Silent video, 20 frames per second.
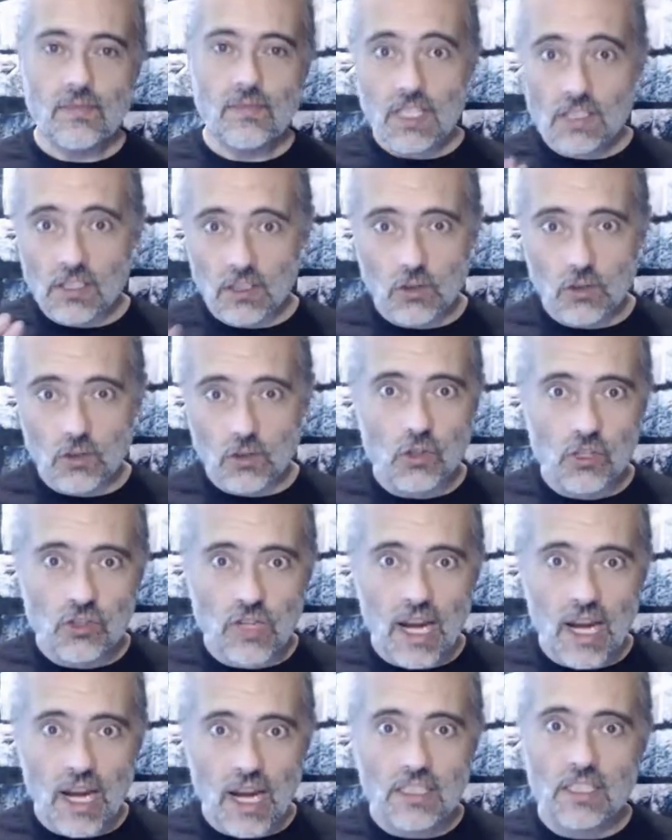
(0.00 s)
It's a good
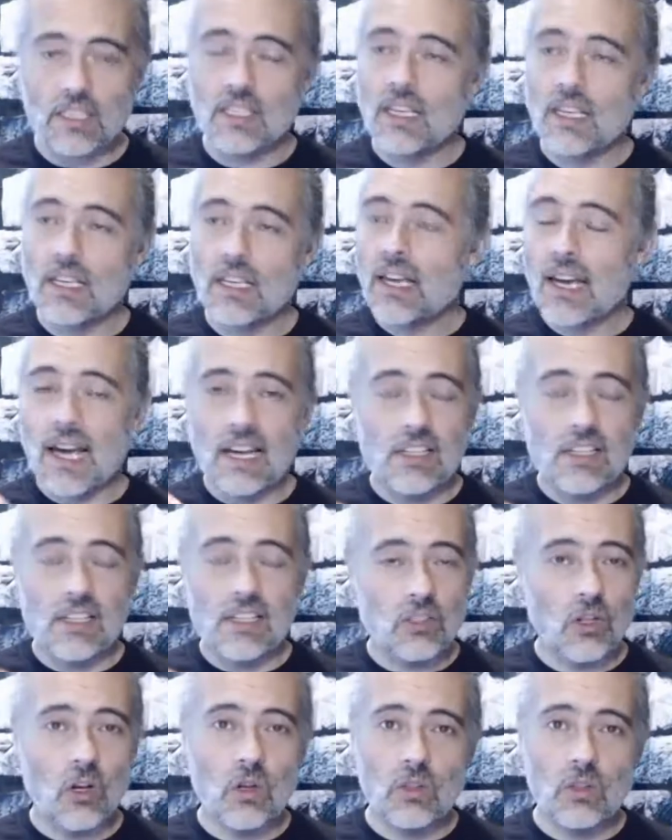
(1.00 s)
strategy. I
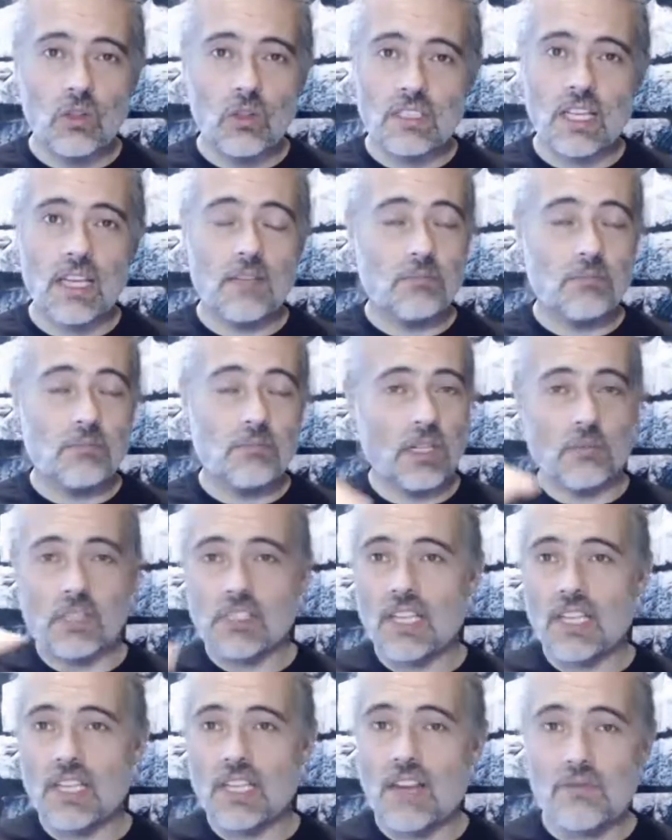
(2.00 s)
use it all the time. Pretty
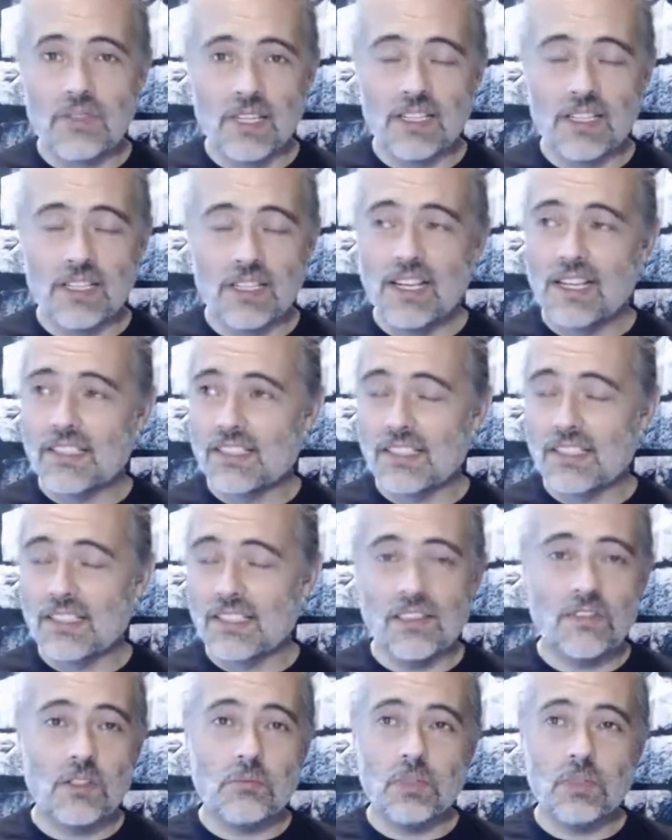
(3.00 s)
much every
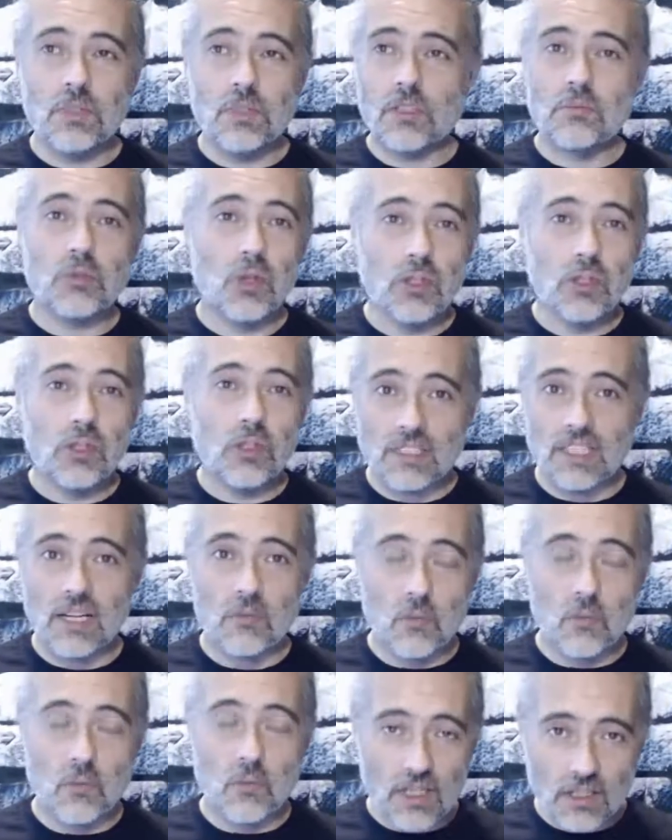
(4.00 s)
deliverable or product that
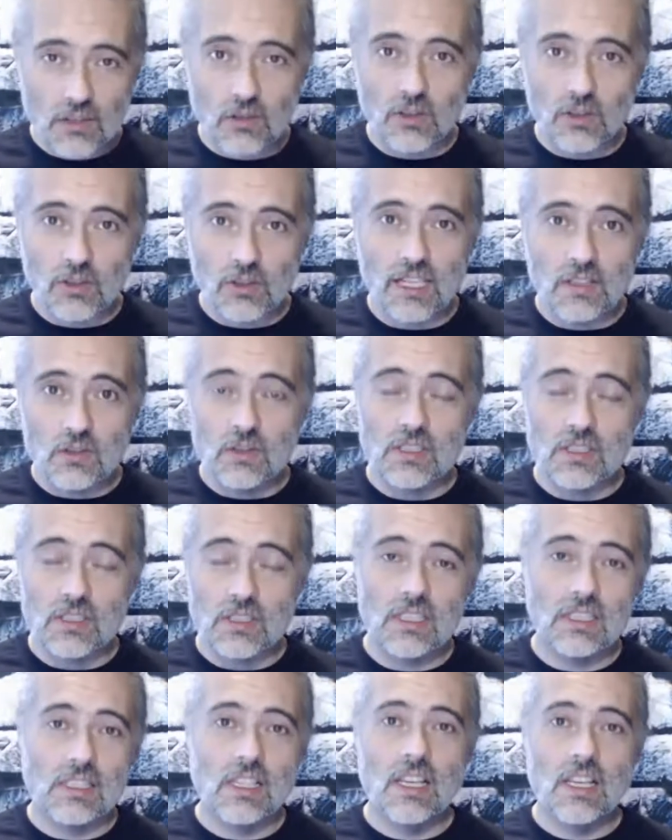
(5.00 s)
I'm working on, I use
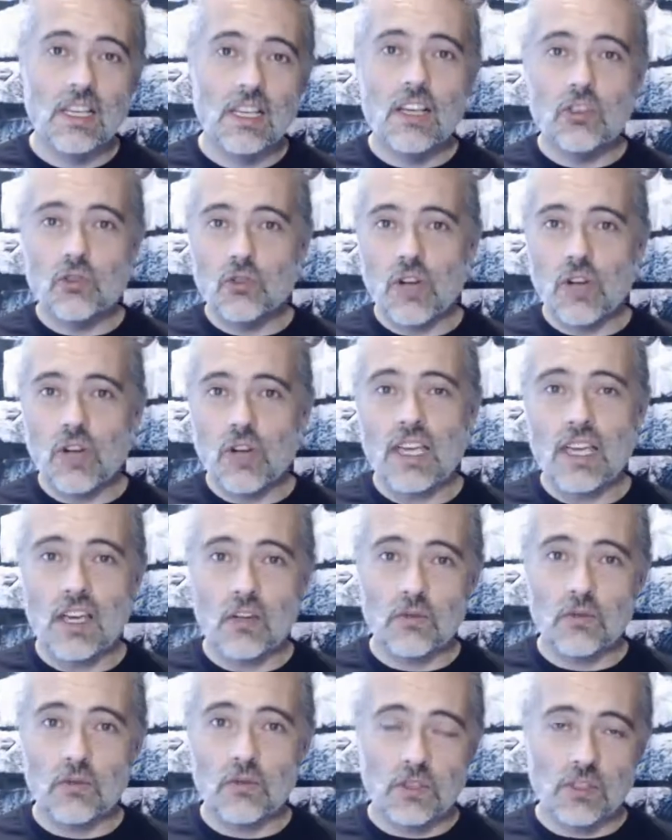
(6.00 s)
this. Try it
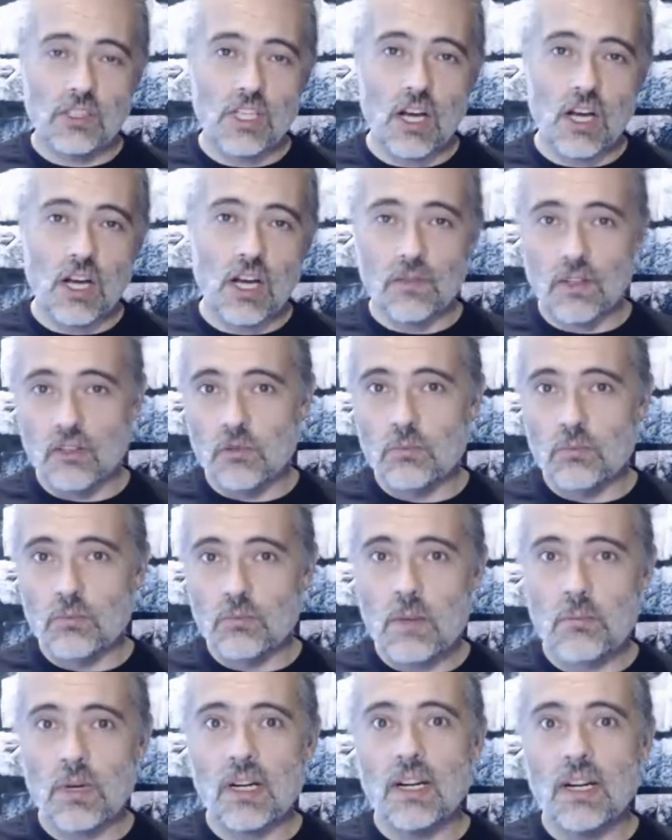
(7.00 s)
out for yourself, and
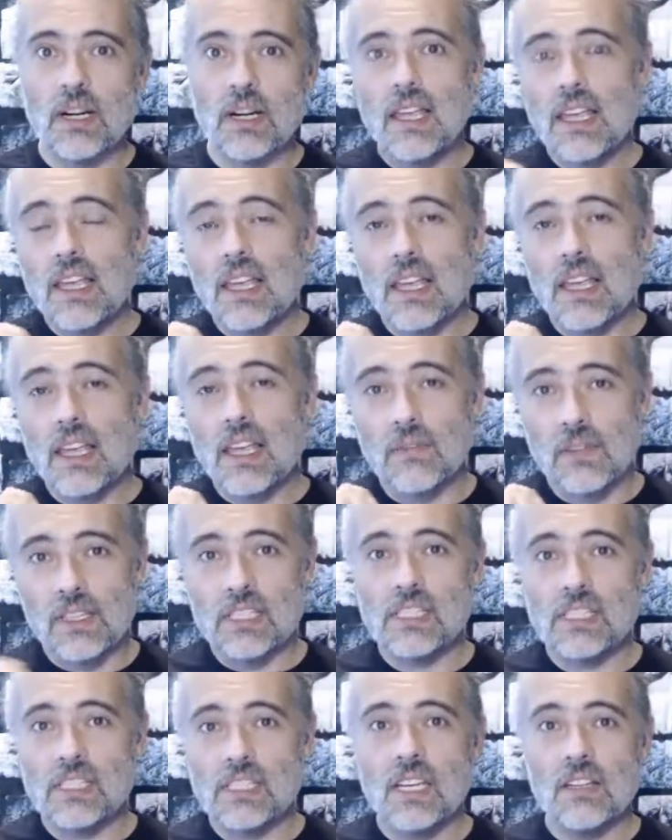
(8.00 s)
remember, if
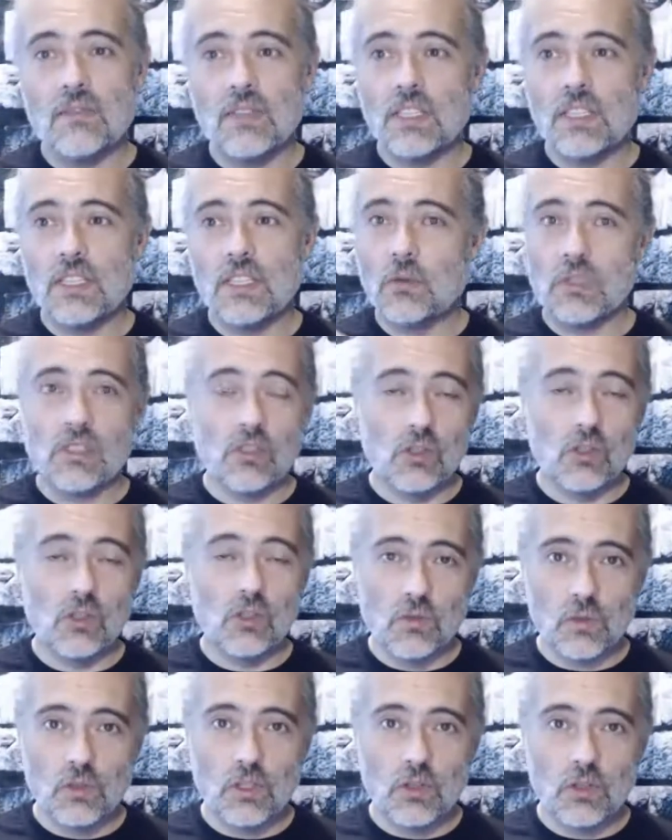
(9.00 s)
this kind of video is
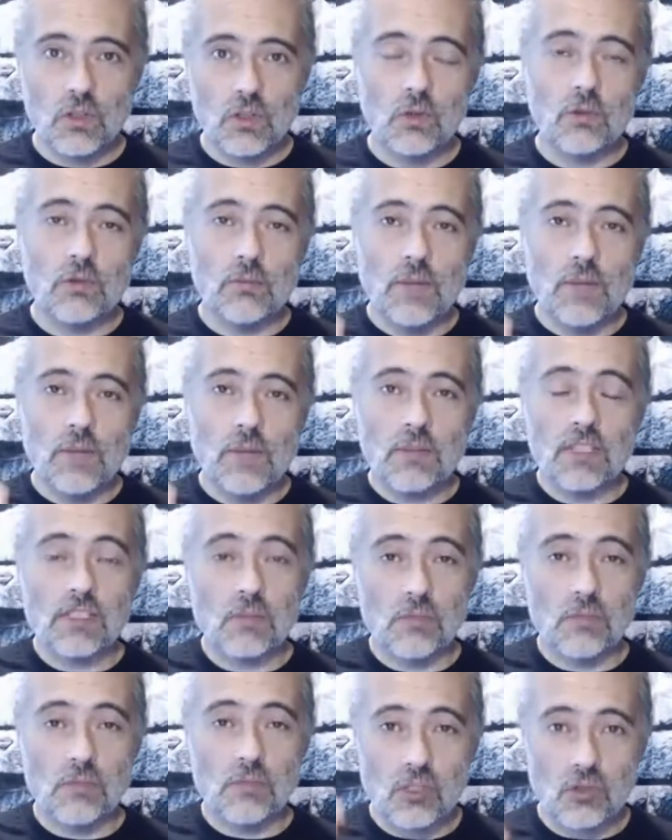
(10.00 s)
useful to you, remember to
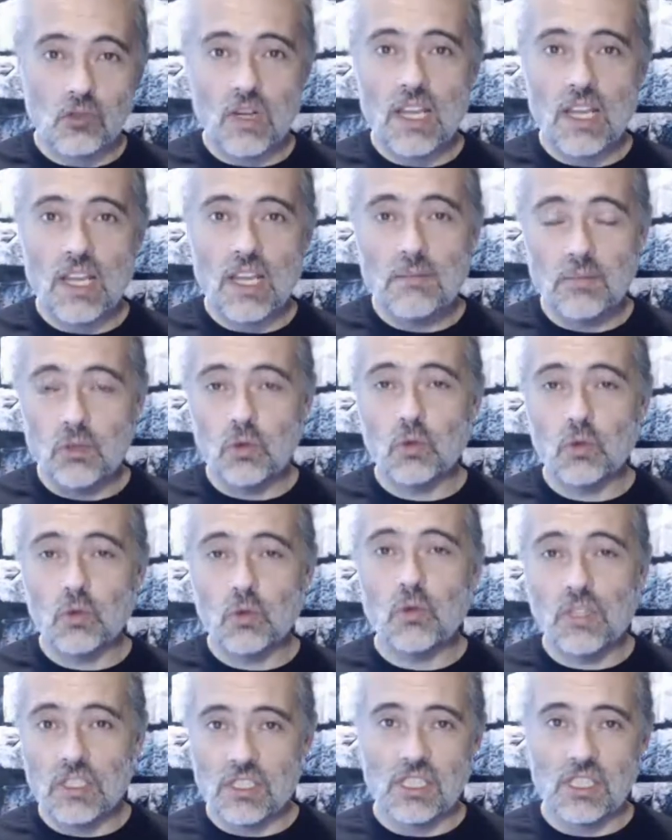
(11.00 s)
subscribe
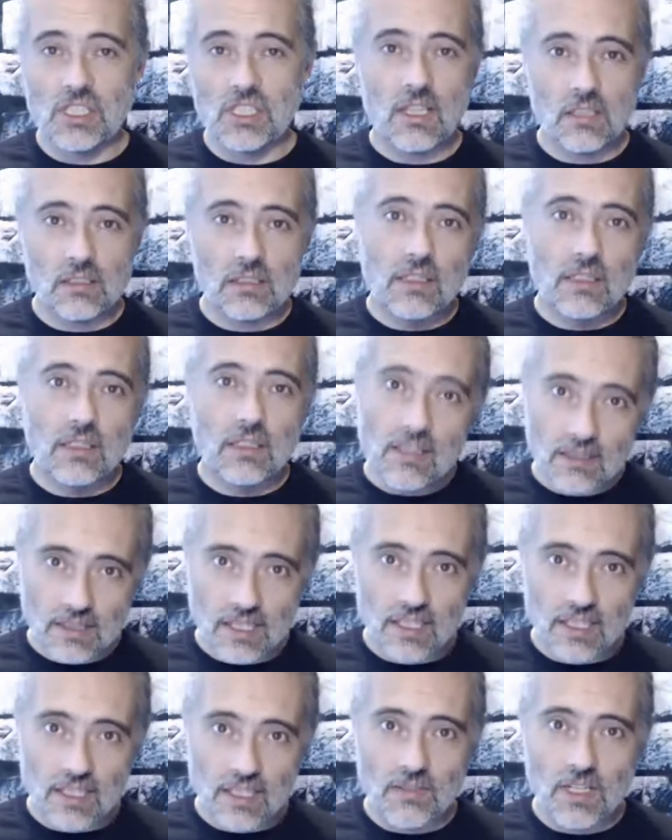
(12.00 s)
to the channel.
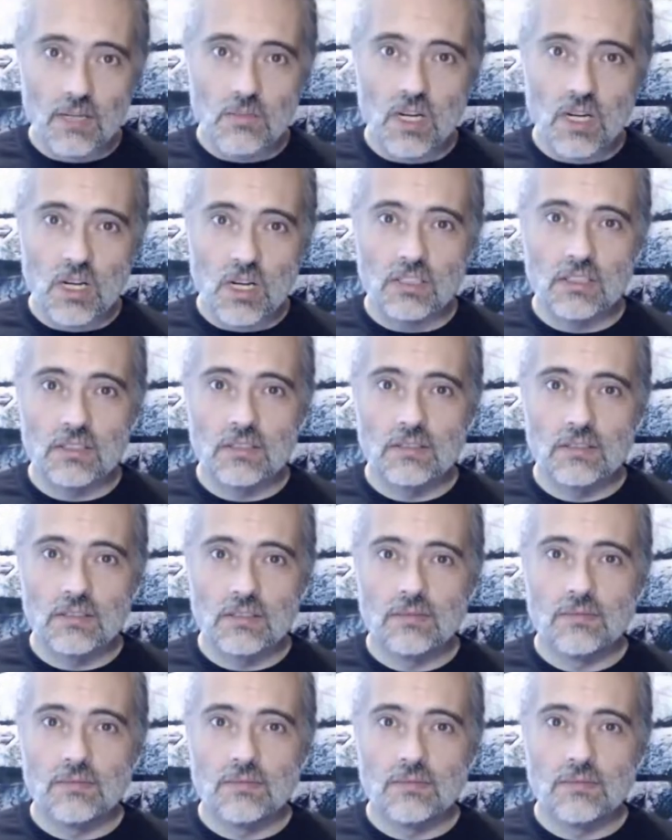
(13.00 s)
Thank you very much.